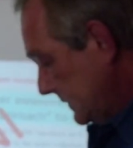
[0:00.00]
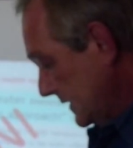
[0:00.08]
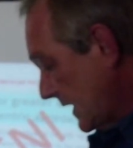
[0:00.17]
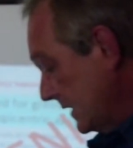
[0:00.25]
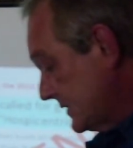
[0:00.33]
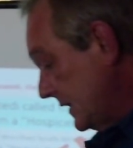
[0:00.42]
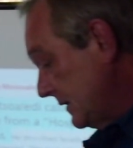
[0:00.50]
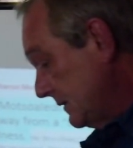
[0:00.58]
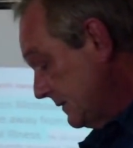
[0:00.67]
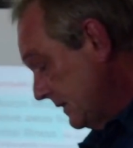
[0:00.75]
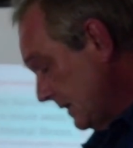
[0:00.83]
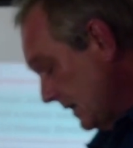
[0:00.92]
The
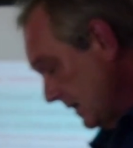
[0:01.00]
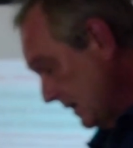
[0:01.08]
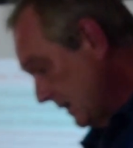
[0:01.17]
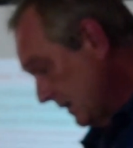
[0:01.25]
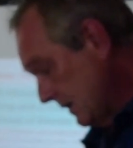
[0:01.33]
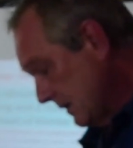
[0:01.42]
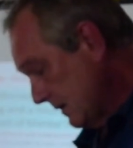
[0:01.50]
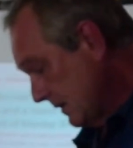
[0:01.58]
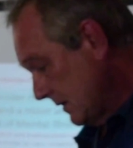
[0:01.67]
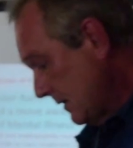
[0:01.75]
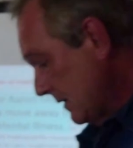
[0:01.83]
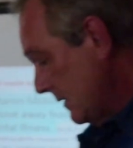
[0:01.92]
Gauteng uh, uh,
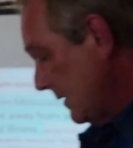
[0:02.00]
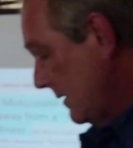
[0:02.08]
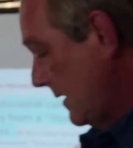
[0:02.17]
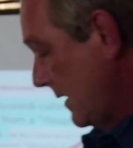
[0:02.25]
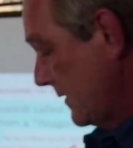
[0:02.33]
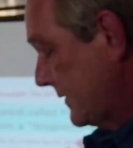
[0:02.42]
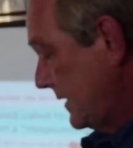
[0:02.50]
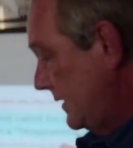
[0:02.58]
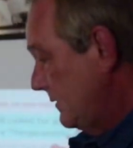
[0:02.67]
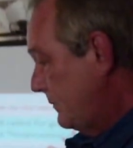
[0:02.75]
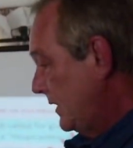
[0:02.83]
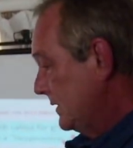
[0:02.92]

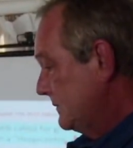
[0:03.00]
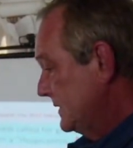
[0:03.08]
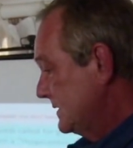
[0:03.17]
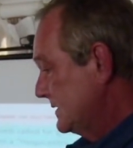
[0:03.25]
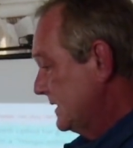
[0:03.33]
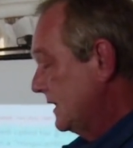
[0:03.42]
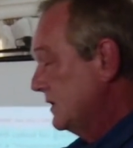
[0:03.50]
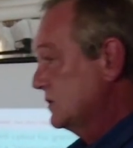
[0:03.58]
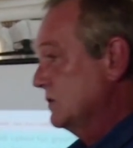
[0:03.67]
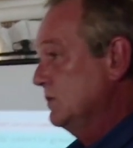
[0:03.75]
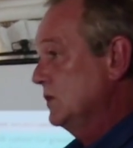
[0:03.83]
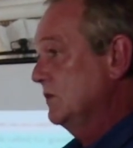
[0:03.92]
healthcare department
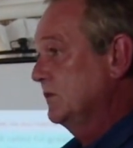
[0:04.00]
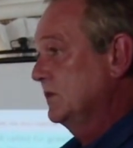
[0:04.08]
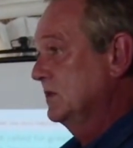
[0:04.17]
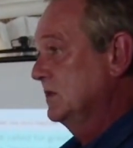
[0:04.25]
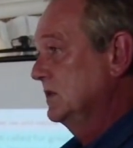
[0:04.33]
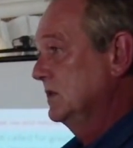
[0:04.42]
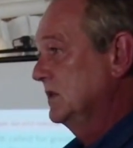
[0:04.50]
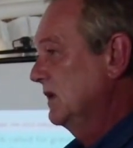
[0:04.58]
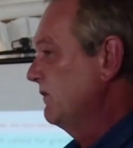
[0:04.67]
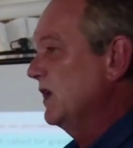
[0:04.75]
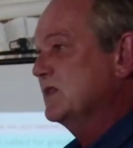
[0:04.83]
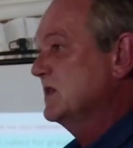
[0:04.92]
decided to move
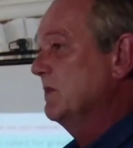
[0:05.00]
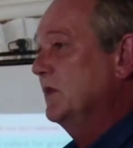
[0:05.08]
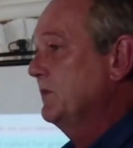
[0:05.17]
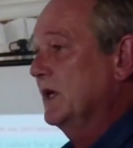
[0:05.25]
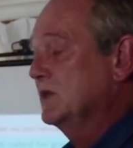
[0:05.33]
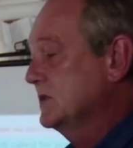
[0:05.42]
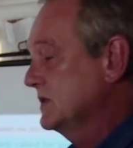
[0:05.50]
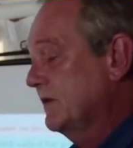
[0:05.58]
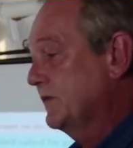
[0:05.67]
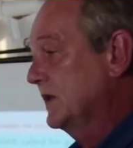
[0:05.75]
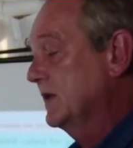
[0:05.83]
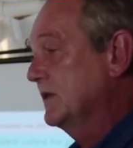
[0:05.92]
a vast number of patients,
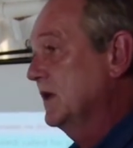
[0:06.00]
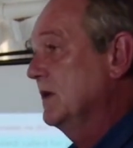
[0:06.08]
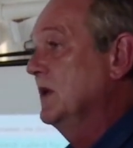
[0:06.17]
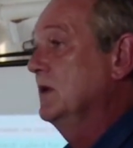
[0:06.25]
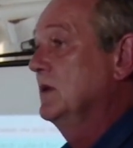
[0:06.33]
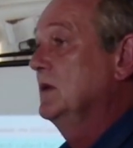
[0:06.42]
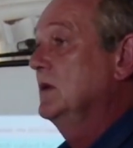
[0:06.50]
I forget the number,